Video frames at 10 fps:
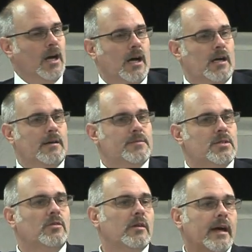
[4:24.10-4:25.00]

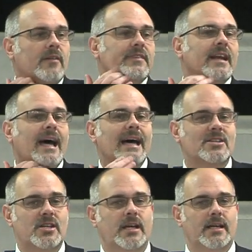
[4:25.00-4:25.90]
So health and
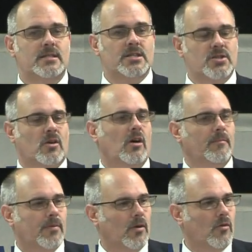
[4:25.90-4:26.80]
hygiene is a
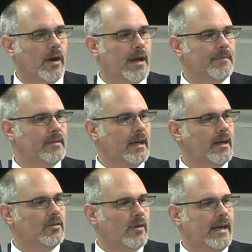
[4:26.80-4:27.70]
strong program that
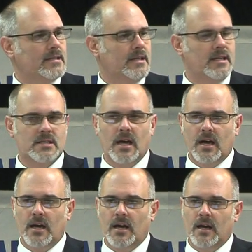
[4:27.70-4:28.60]
addresses
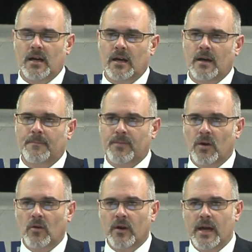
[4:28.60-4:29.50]
a
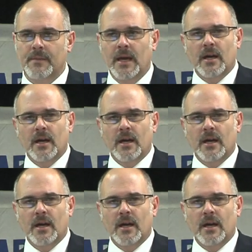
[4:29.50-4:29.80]
program